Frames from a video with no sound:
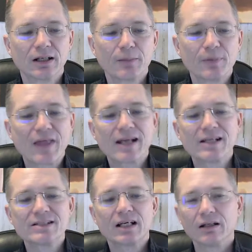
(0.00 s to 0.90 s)
But that
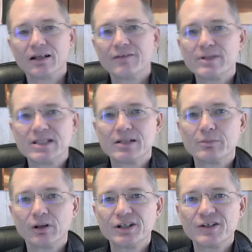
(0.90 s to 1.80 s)
is a limiting
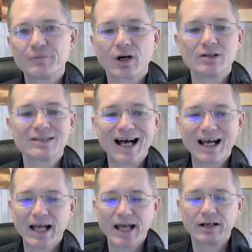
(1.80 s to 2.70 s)
belief because I
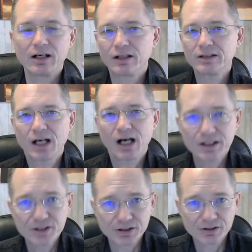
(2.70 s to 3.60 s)
had an
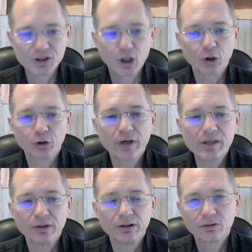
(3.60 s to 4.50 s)
unconscious
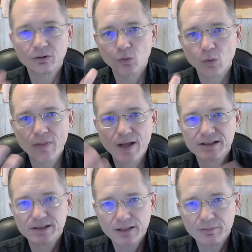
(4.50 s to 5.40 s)
agreement with that
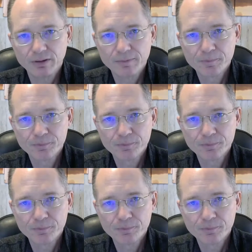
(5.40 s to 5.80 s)
statement.